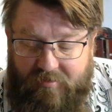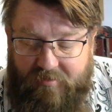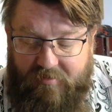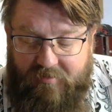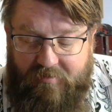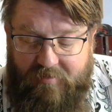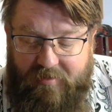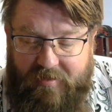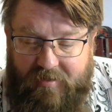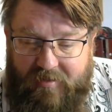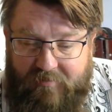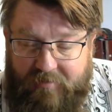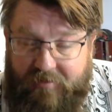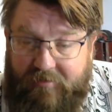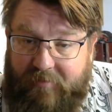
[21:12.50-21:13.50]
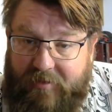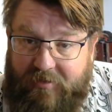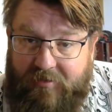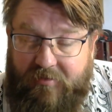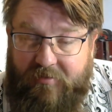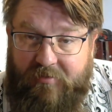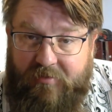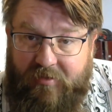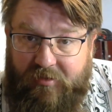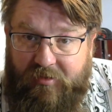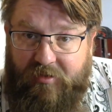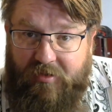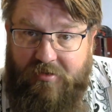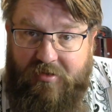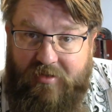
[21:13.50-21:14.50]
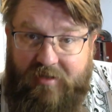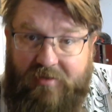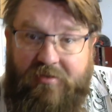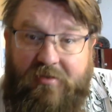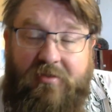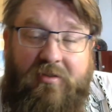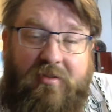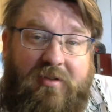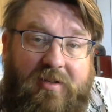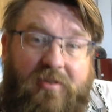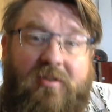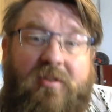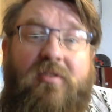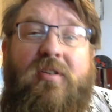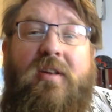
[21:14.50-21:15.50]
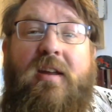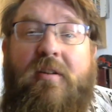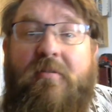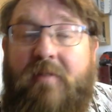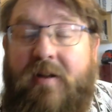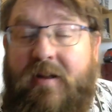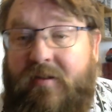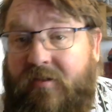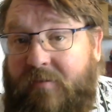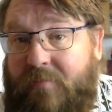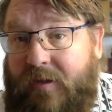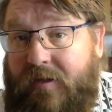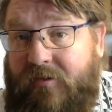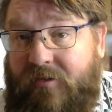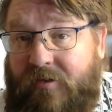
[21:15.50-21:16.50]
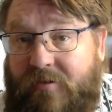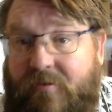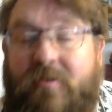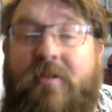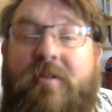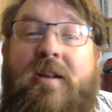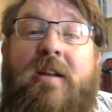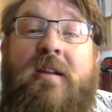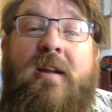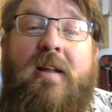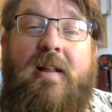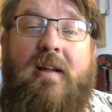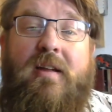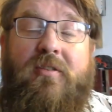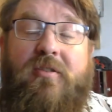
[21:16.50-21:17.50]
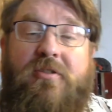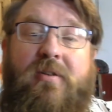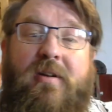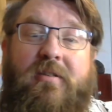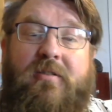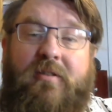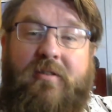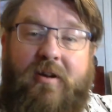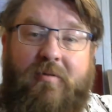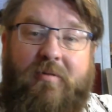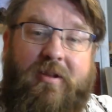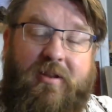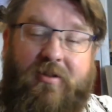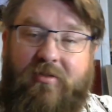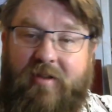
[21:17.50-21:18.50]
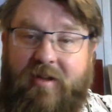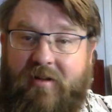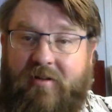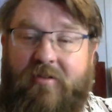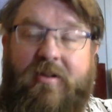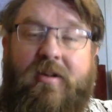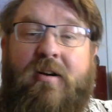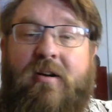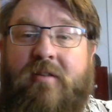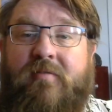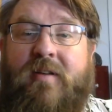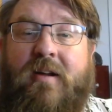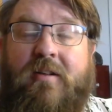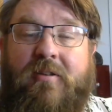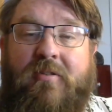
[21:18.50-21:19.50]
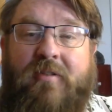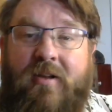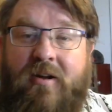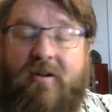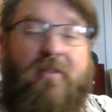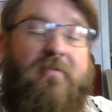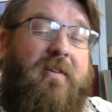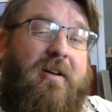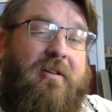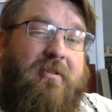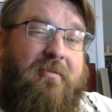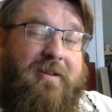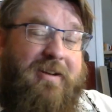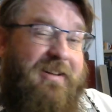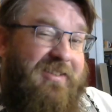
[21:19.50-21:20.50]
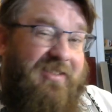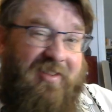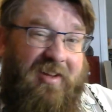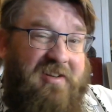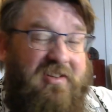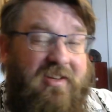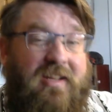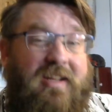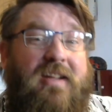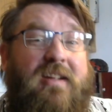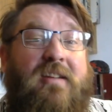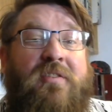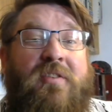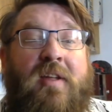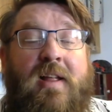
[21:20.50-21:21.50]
Reason we do this social distancing and why in some places are quarantined is they're trying to lower this thing called the R value. And the R value, what it essentially is